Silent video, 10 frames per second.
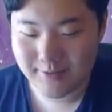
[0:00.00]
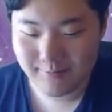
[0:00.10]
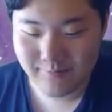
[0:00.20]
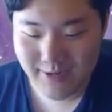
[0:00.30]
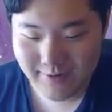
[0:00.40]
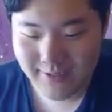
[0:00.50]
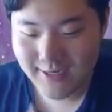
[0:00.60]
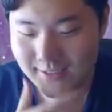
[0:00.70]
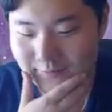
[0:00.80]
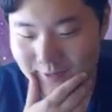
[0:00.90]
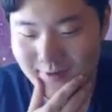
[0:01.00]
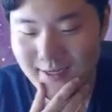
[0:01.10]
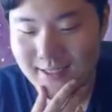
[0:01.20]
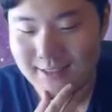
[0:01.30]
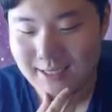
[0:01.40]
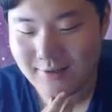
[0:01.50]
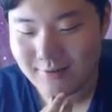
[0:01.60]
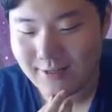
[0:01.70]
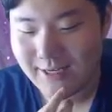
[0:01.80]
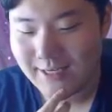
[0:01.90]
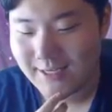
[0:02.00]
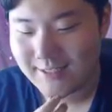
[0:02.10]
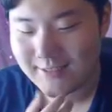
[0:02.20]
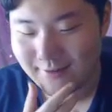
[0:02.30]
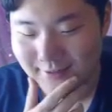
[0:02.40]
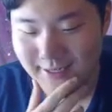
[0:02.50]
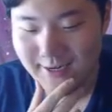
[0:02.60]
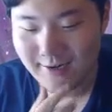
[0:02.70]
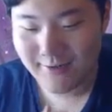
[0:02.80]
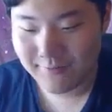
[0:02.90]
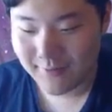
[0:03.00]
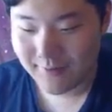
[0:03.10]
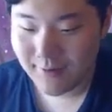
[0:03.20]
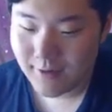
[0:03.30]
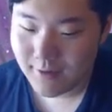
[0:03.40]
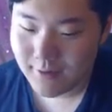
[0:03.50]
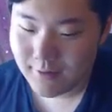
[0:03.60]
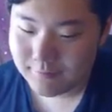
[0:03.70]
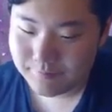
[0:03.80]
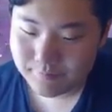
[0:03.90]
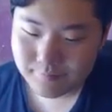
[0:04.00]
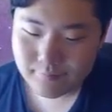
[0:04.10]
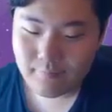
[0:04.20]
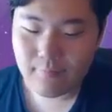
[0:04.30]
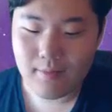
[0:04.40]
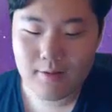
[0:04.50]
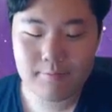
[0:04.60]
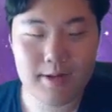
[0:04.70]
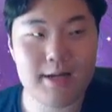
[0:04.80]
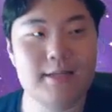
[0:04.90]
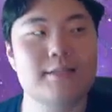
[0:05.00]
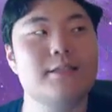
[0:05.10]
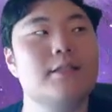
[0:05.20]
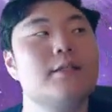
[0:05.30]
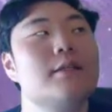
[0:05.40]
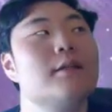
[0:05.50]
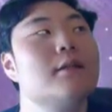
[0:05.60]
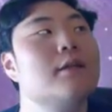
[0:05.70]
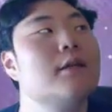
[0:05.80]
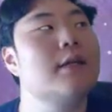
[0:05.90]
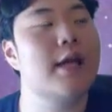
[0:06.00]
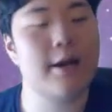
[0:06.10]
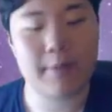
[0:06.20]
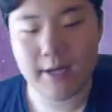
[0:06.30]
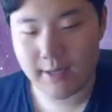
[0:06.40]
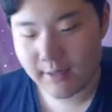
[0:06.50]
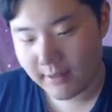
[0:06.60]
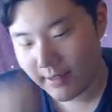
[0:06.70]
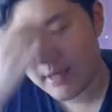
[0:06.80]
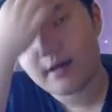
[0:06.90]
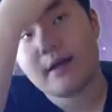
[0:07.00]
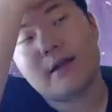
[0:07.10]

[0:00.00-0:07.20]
So very nice, very nice. I do like starting that off here. But yeah, I'm yeah.